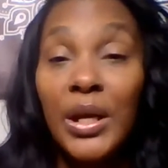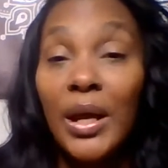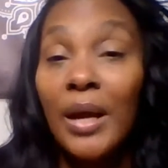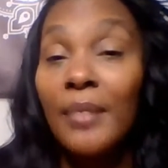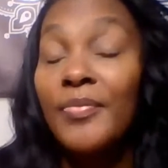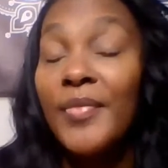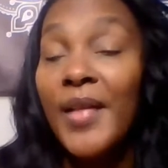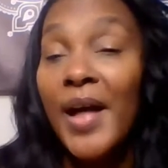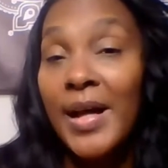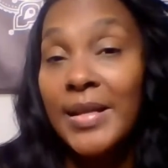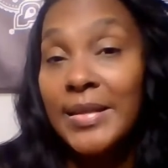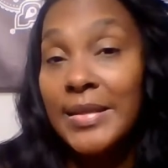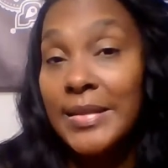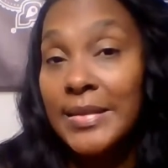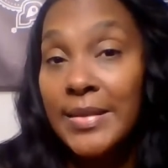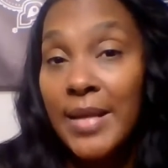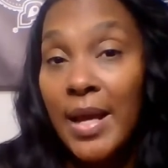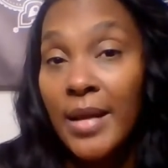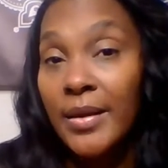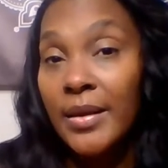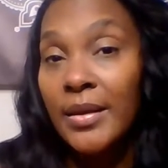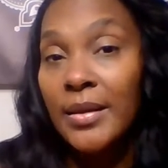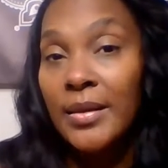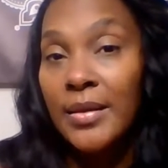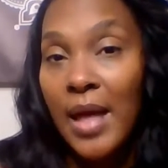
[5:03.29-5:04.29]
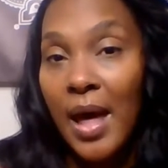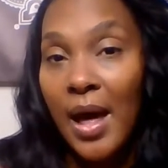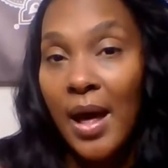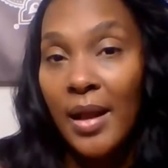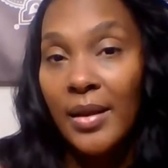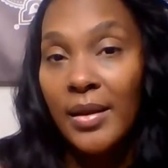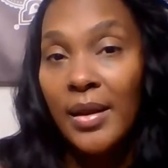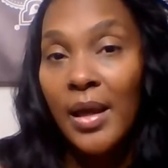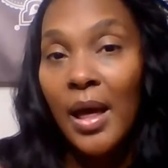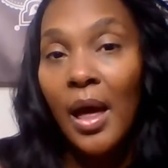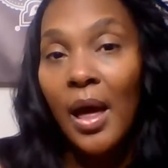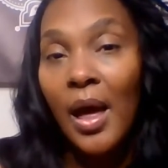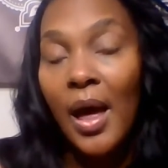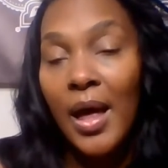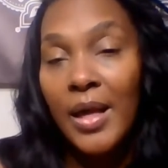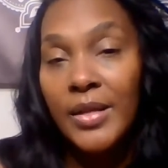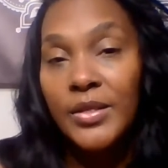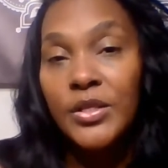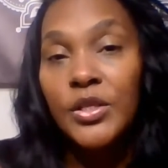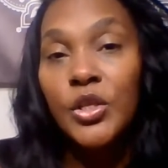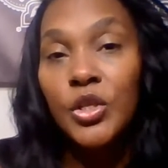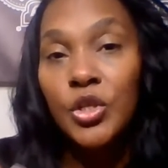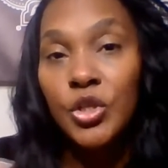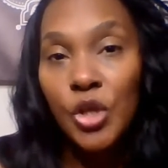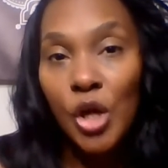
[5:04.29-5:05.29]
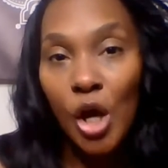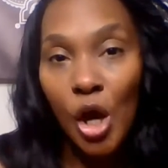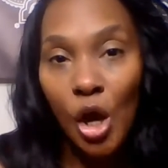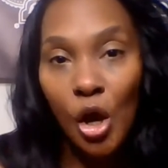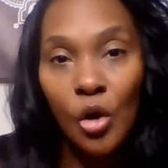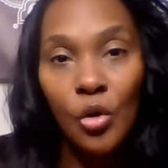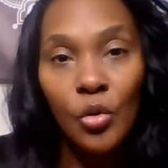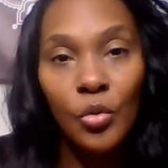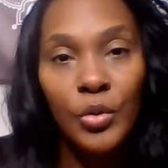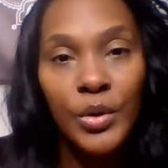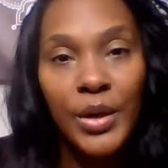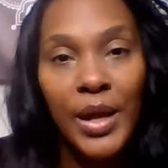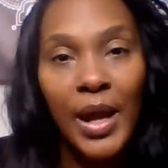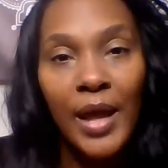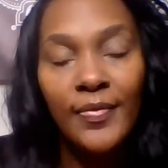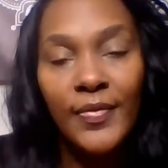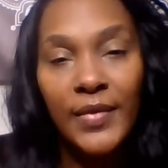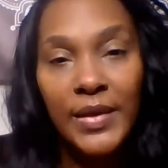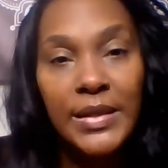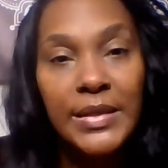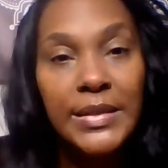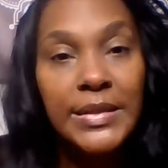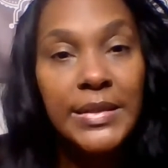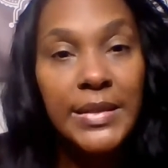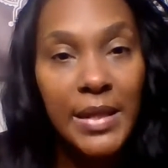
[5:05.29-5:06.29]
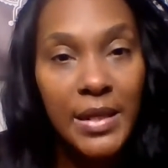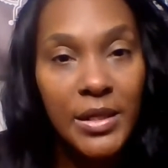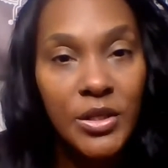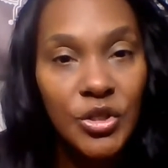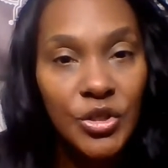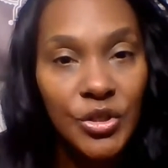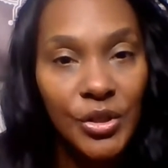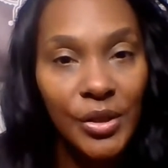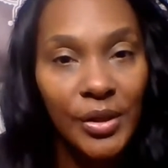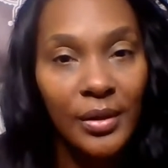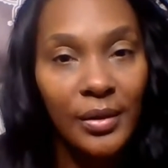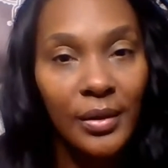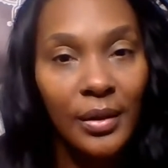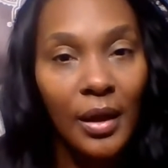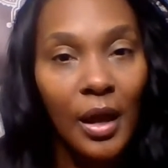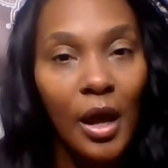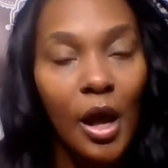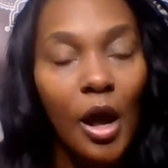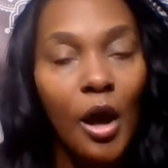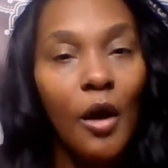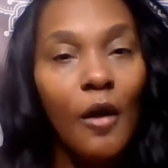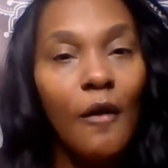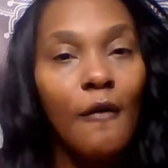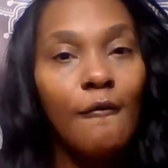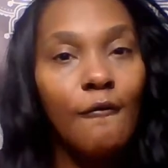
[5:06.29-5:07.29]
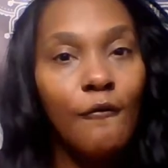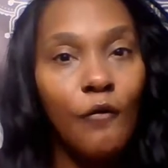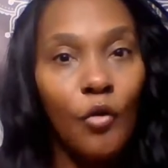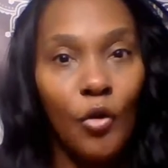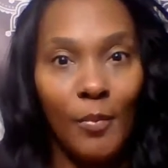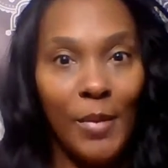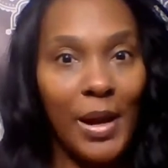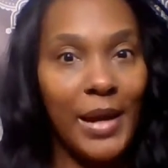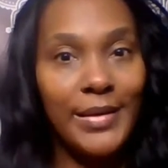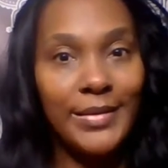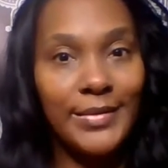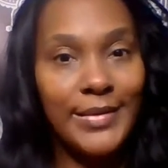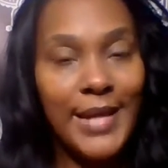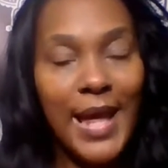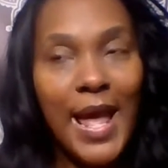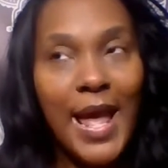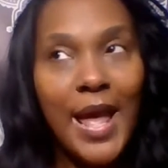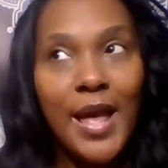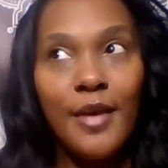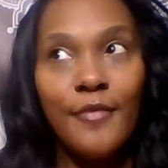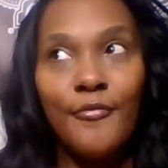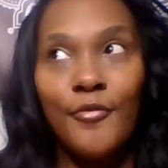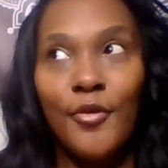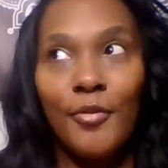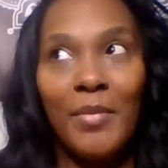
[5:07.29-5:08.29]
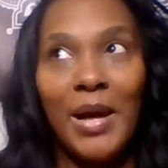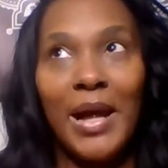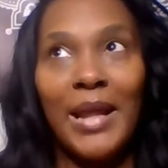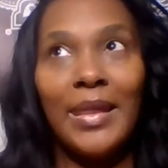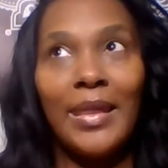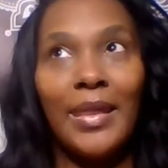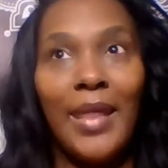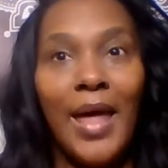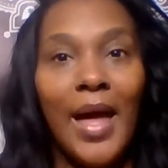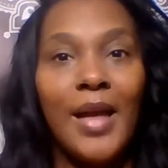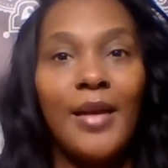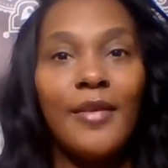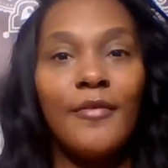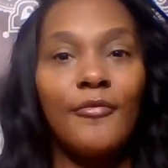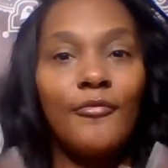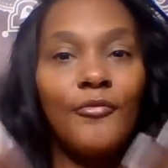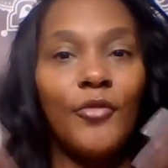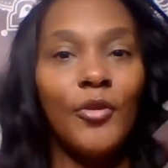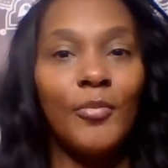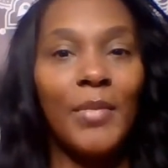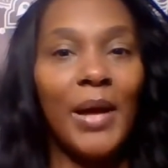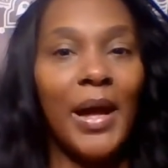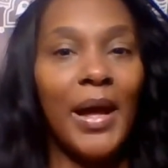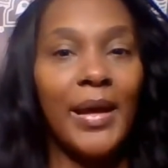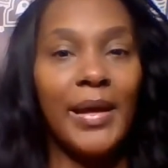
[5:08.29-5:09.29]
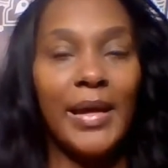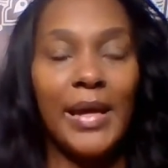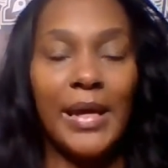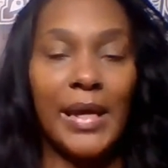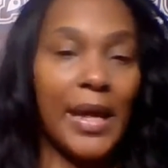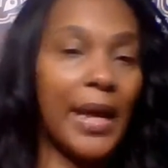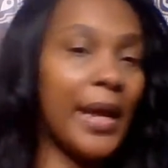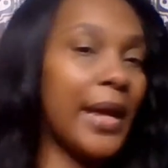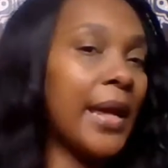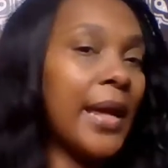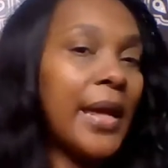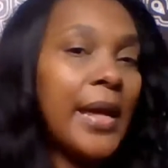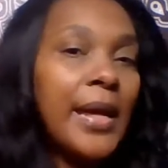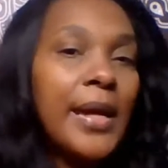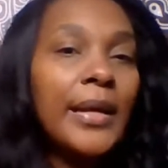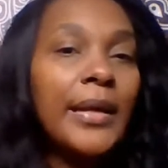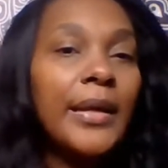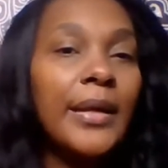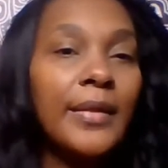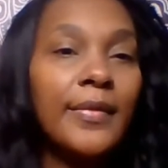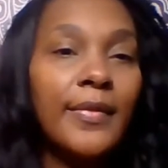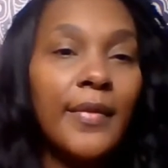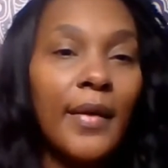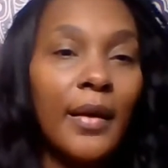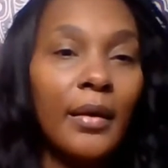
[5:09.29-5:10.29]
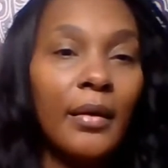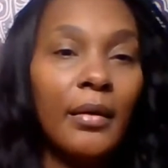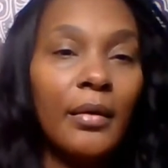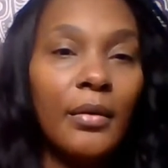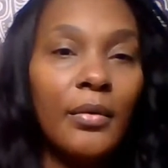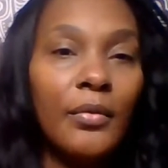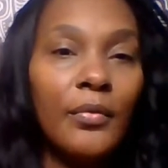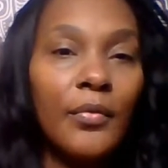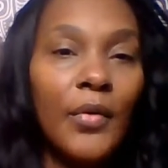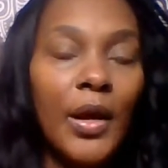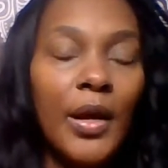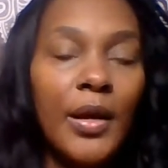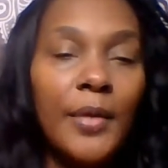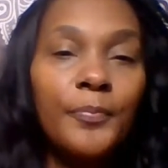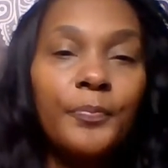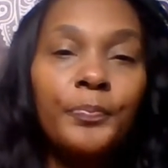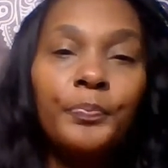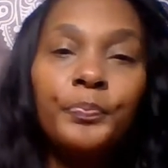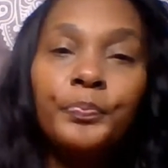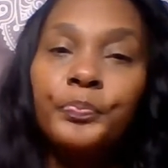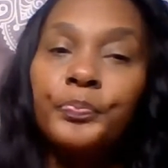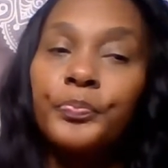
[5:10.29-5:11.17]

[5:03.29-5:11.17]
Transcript: I'm not setting that as the tone and the intention for my day, for my life, for my anything, right?